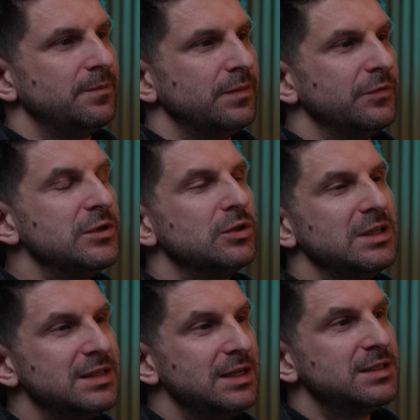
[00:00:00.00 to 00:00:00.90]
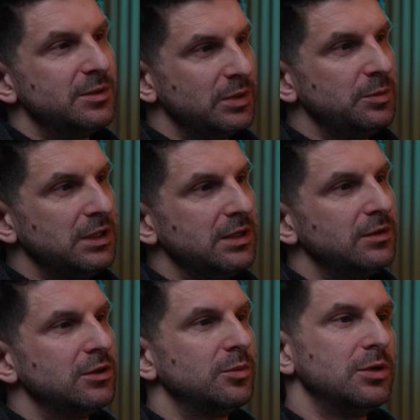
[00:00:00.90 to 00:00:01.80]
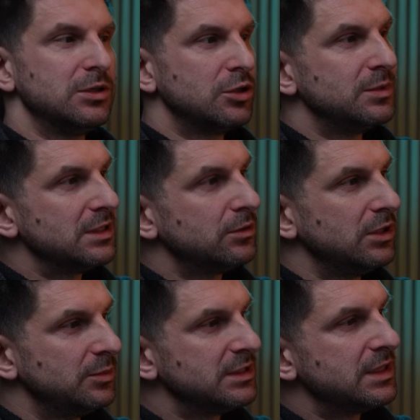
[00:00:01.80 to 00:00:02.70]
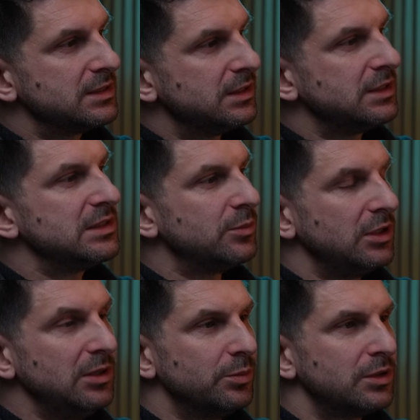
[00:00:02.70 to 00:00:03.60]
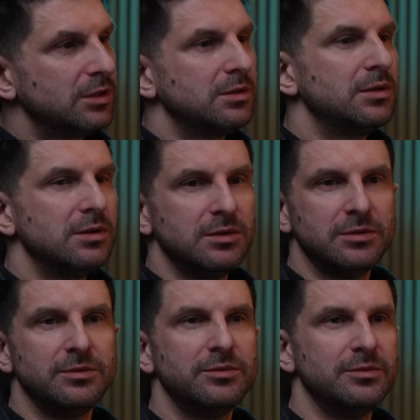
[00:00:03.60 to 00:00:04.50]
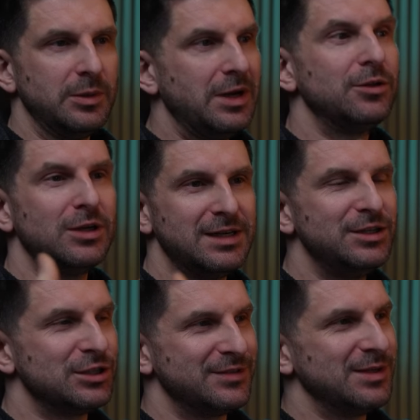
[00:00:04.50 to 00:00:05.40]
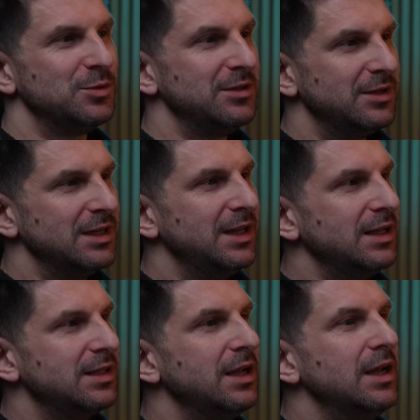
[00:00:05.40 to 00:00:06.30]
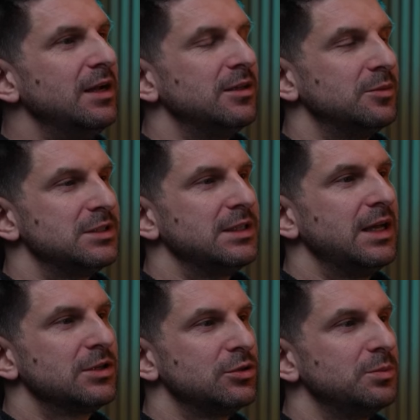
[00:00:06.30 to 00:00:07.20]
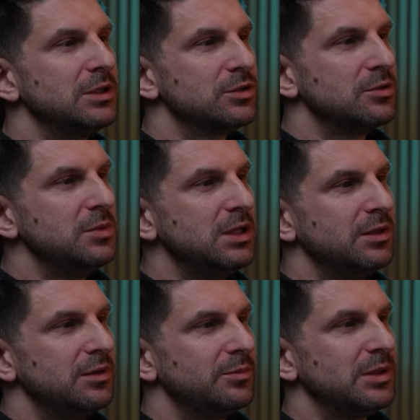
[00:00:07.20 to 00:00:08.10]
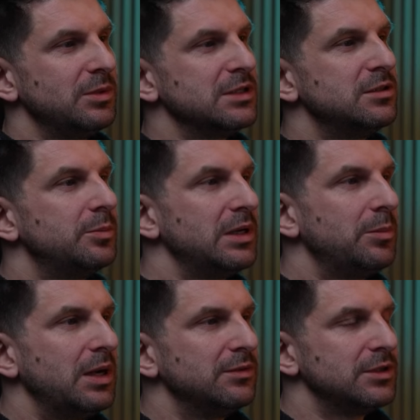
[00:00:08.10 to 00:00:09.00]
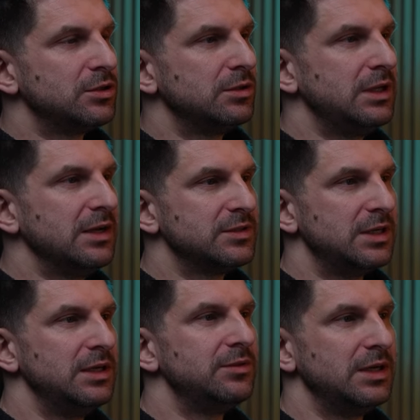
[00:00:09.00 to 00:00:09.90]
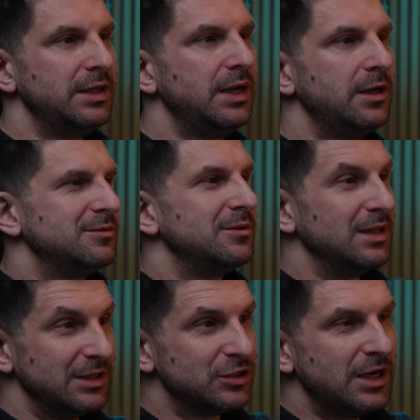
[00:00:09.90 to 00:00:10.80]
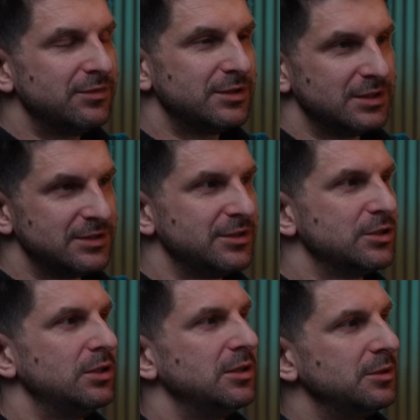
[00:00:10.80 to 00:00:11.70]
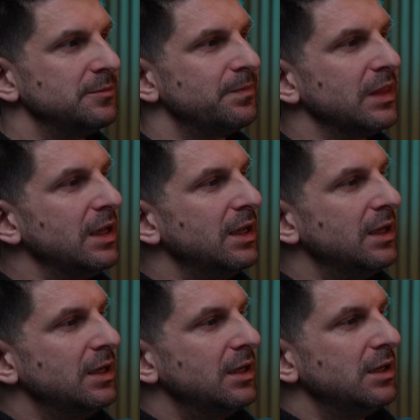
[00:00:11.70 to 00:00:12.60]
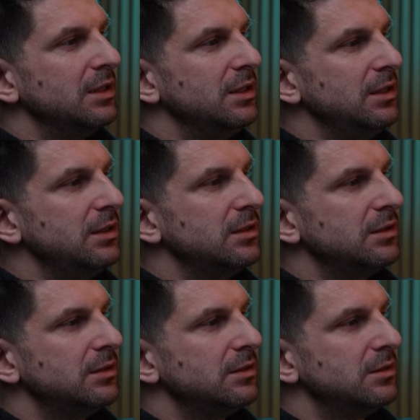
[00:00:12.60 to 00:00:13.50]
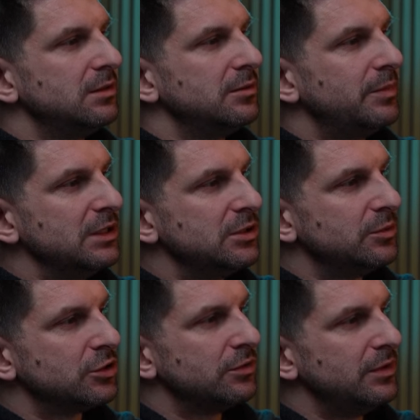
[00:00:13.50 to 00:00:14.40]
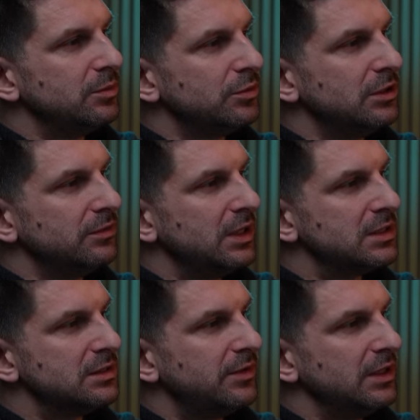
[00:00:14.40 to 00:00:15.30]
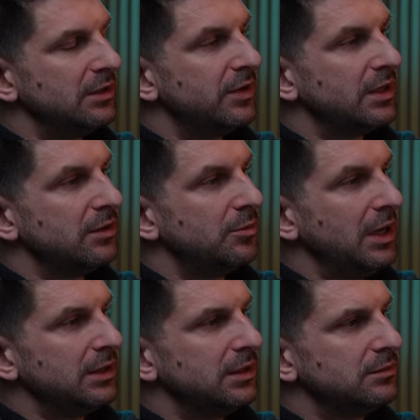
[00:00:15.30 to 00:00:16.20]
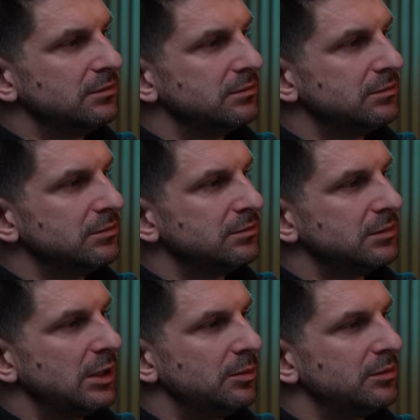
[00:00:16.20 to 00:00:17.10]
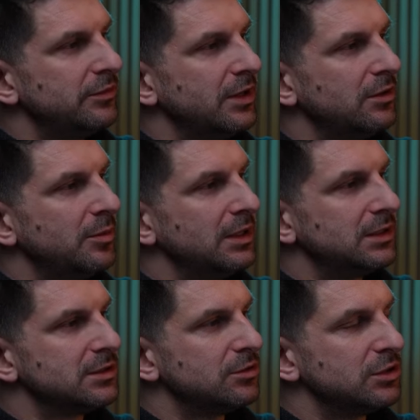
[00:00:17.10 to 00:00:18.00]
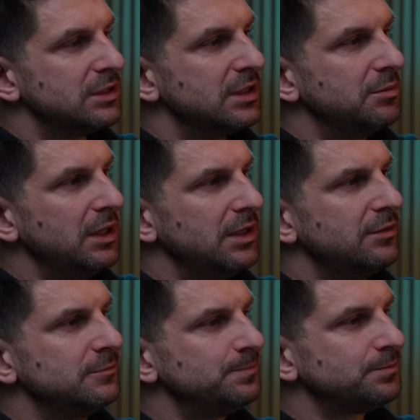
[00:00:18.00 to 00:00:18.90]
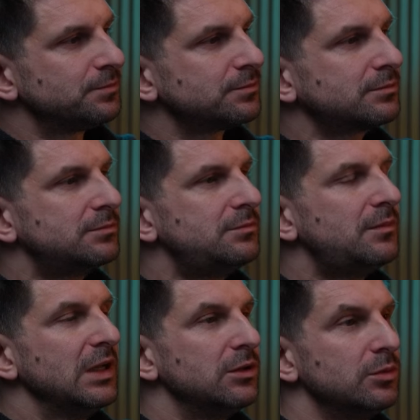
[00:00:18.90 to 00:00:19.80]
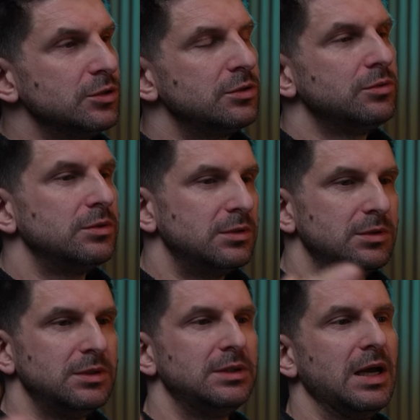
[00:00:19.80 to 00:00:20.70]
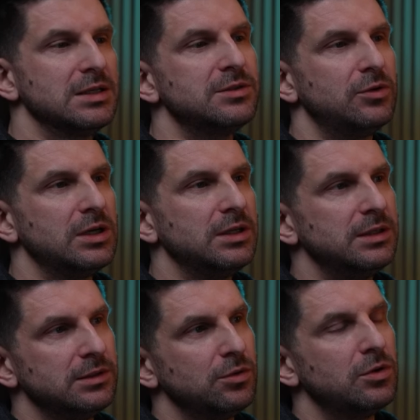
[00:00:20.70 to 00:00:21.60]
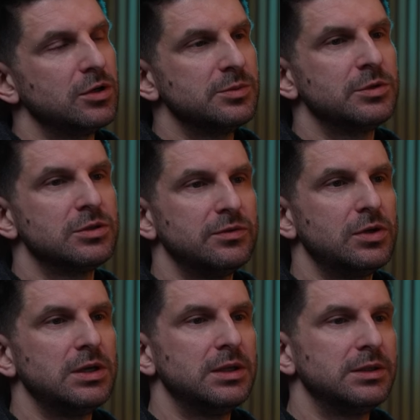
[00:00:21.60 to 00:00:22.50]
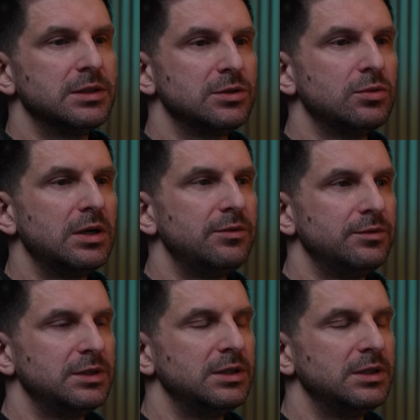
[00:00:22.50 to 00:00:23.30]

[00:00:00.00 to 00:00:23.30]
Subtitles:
primitive visualization. That is, when we click import now, everything will look much nicer. That is, this is so we can roughly understand the elevation changes, how the landscape with elevations generally looks. And we see that it will be for us 2 by 2 kilometers there, 2 kilometers, 160 meters. Because that's how the texture of this size was created in World Creator.